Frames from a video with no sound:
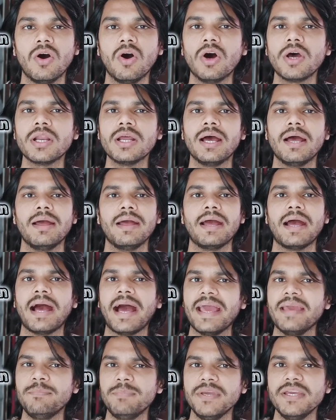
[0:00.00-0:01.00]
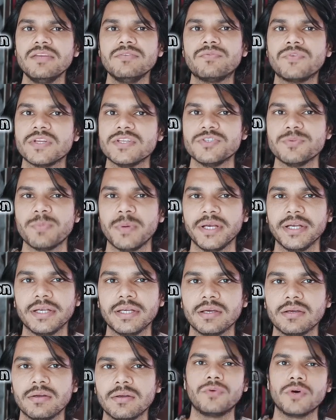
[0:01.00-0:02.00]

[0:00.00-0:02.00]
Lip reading: or IP infringement.